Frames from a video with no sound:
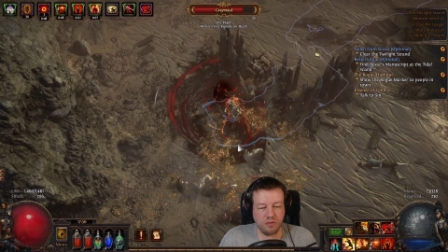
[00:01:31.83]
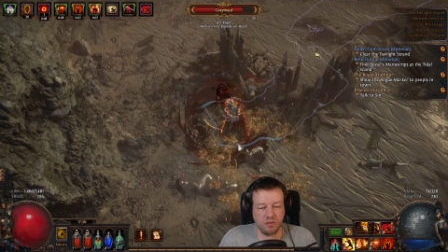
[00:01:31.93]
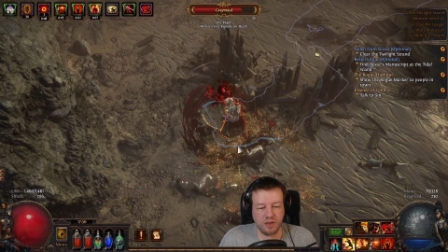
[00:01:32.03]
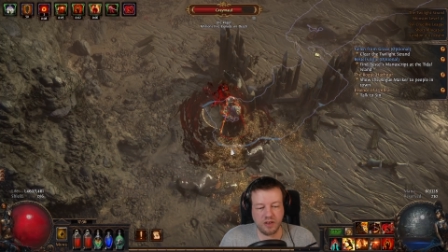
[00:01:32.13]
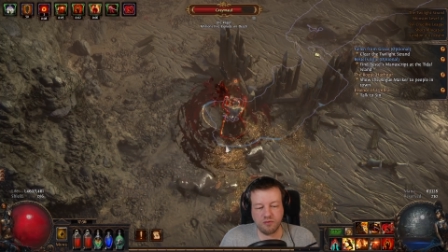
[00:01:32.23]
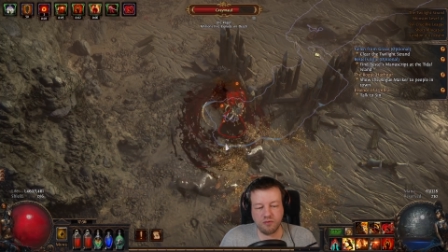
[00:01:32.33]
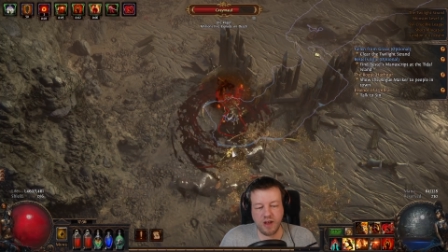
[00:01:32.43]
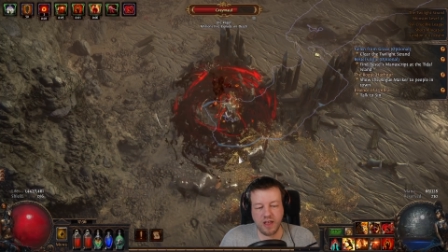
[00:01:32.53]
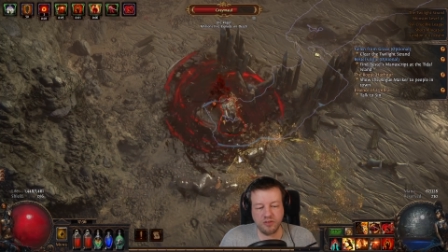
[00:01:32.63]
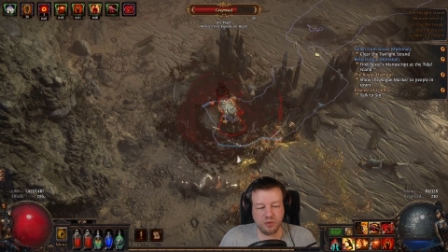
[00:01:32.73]
That's
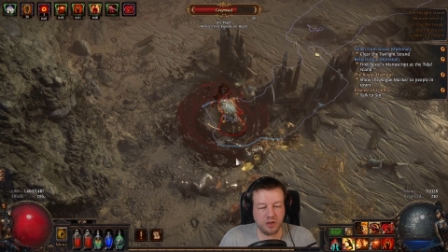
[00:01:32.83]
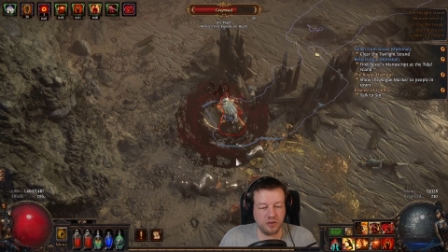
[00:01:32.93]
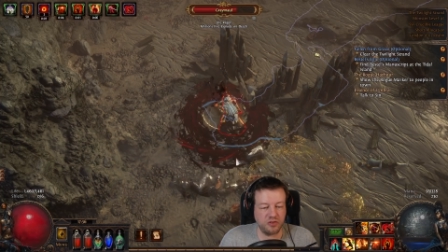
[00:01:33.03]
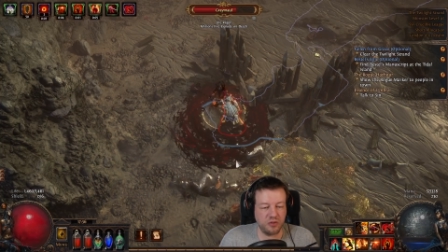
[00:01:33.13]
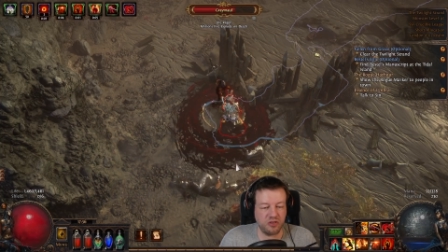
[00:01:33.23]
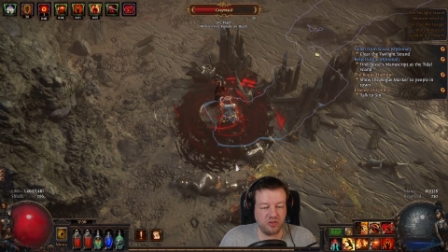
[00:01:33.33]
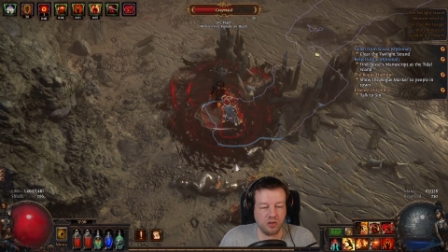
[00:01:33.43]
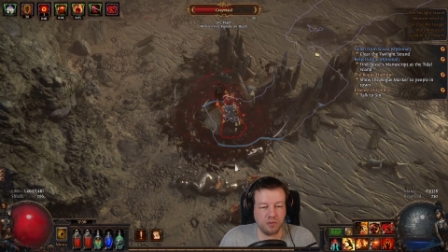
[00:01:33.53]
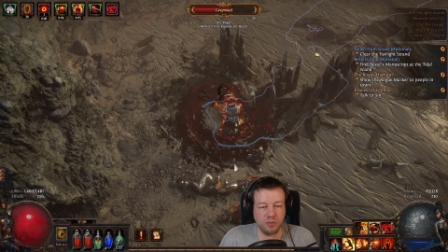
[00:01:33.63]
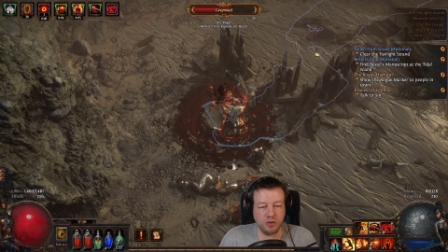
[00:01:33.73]
rare, so we're going to switch
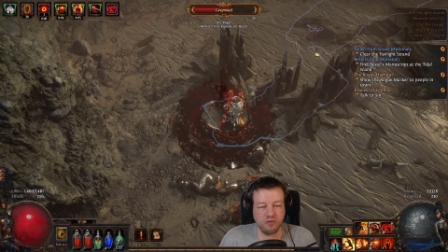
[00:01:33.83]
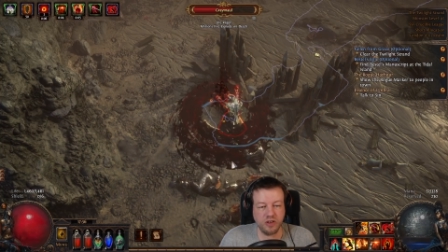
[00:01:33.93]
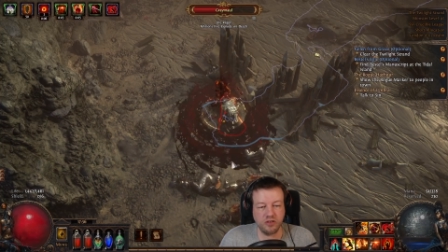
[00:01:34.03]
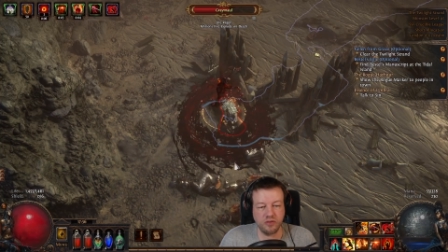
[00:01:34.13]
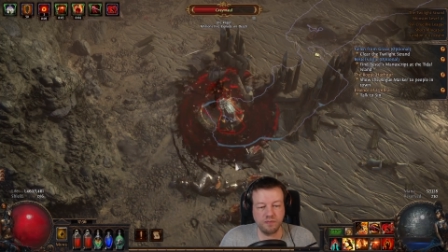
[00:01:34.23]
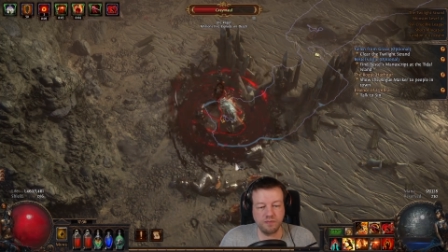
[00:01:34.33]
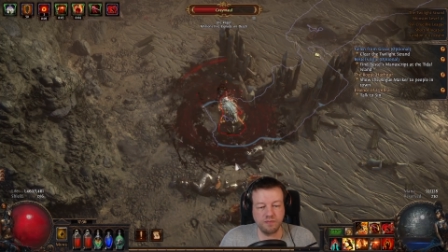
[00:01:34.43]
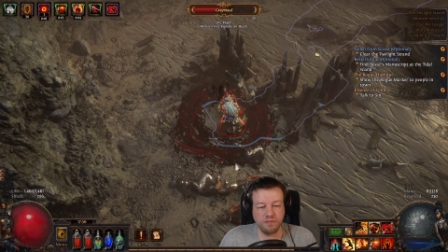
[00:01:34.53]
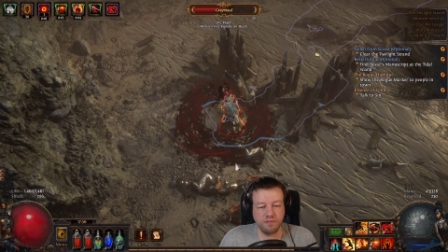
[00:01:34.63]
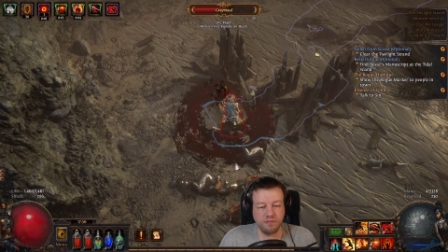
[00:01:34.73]
on Blood Rage.
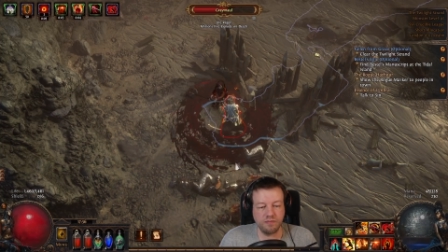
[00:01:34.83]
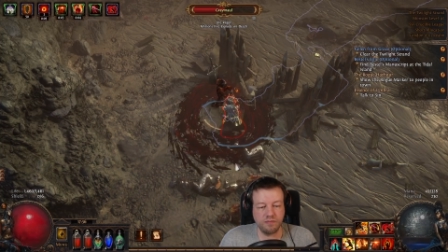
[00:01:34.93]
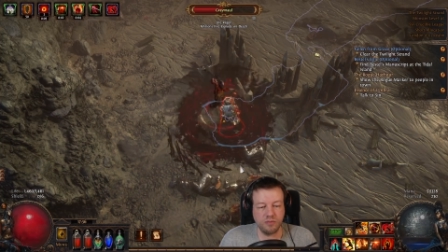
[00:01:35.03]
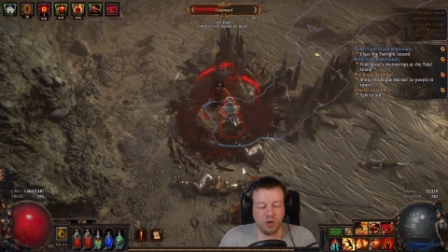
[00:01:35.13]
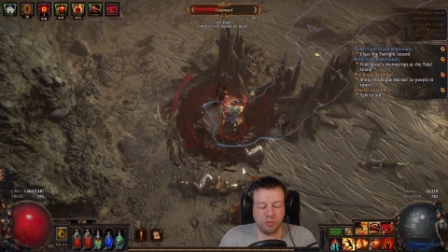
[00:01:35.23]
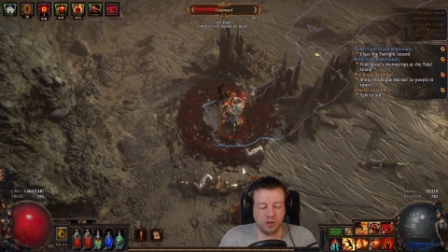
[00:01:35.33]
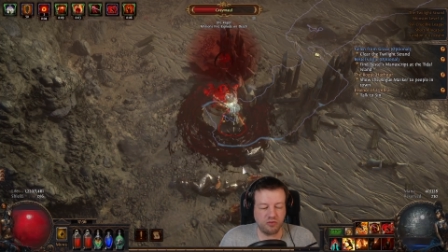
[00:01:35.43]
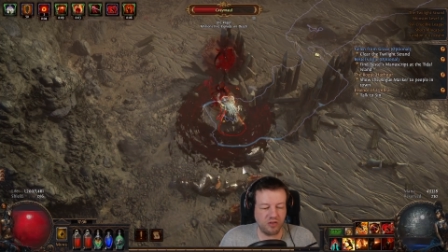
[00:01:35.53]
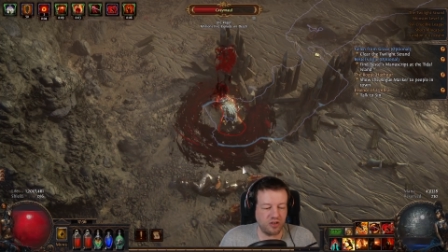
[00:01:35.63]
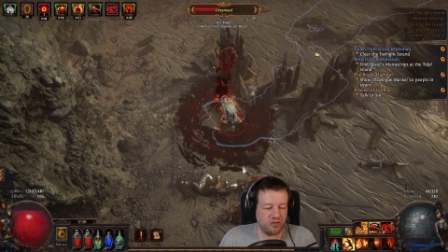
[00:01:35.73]
Not Blood
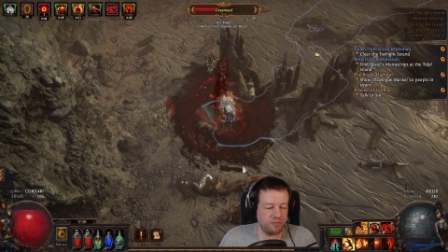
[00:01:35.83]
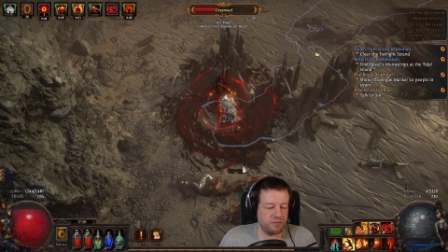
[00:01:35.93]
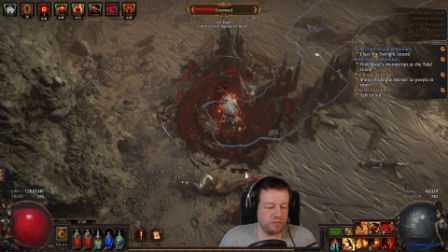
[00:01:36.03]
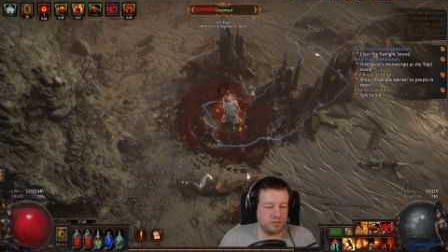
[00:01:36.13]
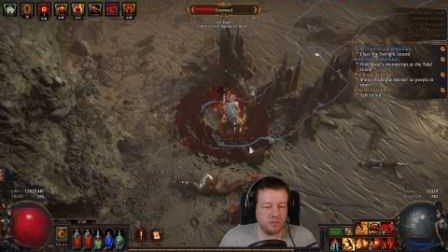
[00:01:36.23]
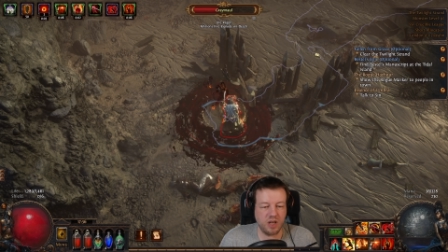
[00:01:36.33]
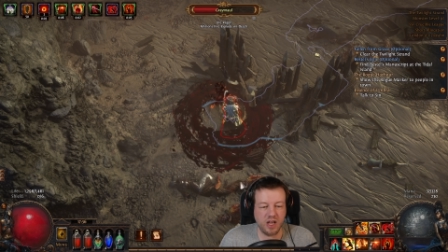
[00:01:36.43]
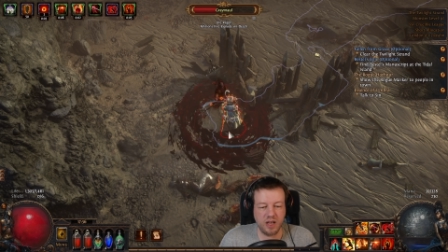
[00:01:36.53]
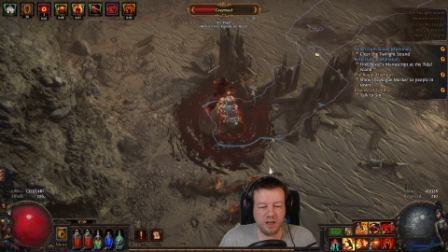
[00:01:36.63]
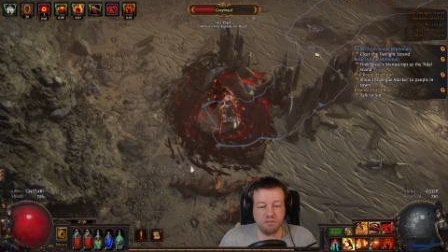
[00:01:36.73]
Rage.
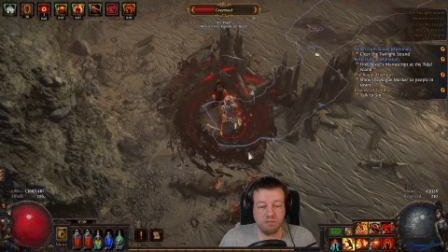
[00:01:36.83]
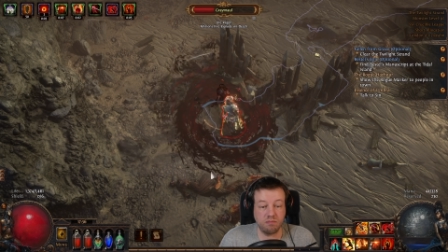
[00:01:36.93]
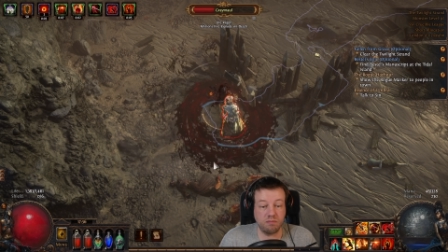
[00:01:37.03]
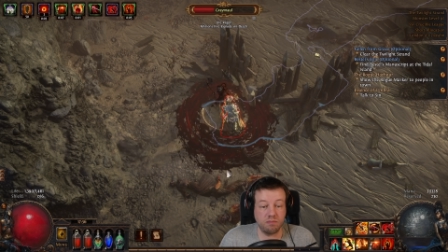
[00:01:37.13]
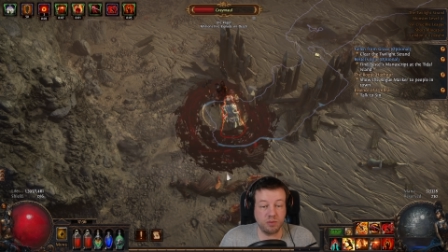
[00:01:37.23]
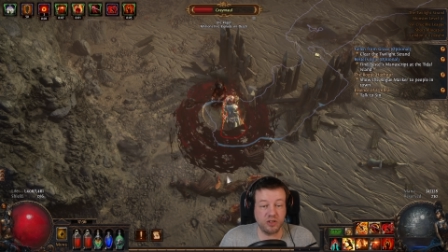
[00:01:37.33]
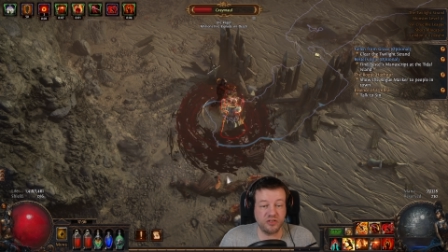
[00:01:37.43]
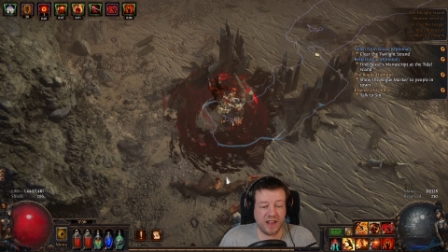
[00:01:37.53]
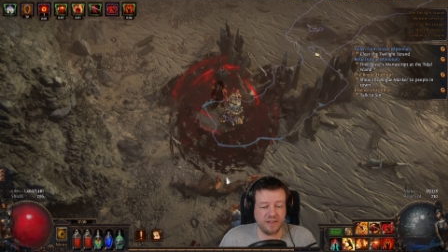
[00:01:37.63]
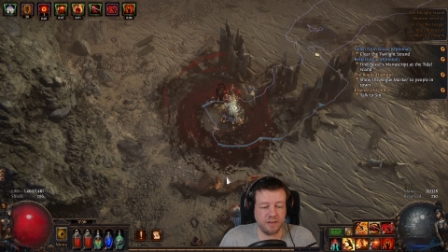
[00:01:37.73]
Blood
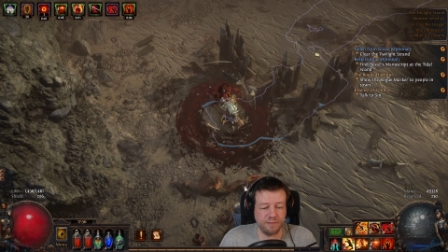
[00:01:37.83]
Stance.